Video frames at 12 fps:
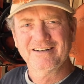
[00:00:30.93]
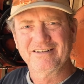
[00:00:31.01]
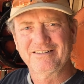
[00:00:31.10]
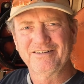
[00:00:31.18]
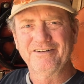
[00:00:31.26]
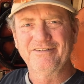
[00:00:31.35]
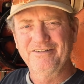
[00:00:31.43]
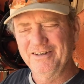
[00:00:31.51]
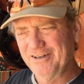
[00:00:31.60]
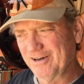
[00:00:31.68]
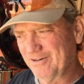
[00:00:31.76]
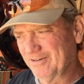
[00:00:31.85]
It's good to
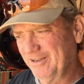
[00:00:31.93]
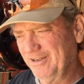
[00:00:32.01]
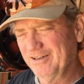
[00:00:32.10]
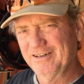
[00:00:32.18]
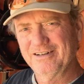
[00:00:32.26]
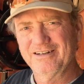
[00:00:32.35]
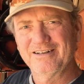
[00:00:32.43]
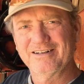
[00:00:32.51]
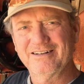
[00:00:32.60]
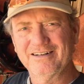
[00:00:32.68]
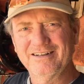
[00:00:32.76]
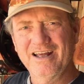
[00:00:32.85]
see y'all again.
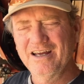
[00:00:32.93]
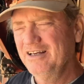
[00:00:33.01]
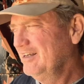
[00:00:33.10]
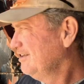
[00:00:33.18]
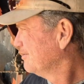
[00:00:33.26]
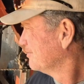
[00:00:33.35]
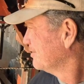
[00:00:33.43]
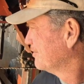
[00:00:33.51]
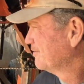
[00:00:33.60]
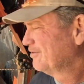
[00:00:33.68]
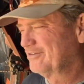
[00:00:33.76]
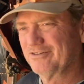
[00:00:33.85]
Today you'll
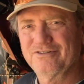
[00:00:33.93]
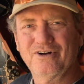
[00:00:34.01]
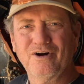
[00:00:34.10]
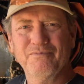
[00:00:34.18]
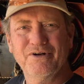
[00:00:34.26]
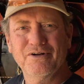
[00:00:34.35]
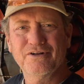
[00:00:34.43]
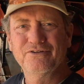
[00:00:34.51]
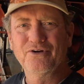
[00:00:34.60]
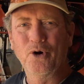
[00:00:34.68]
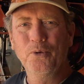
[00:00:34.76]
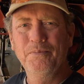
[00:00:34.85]
notice the sawmill
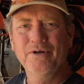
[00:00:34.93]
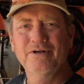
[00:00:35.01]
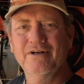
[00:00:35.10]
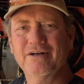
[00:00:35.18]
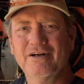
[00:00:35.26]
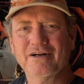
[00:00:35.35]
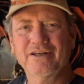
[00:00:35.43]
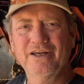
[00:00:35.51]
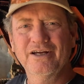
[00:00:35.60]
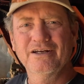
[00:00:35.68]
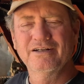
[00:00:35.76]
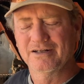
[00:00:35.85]
is open
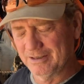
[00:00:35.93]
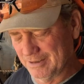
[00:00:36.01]
again.